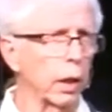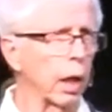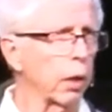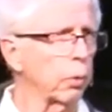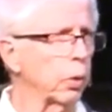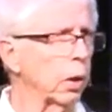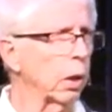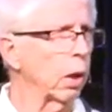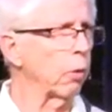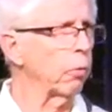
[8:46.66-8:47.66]
how do we
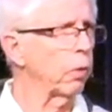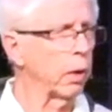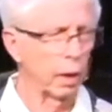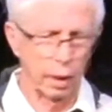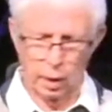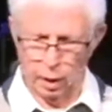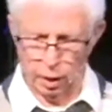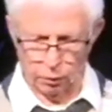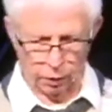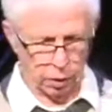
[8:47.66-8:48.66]
love in
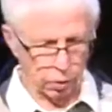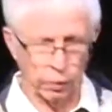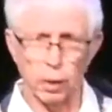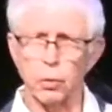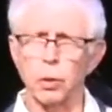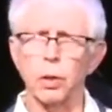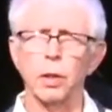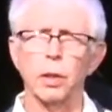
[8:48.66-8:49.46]
the face of hatred?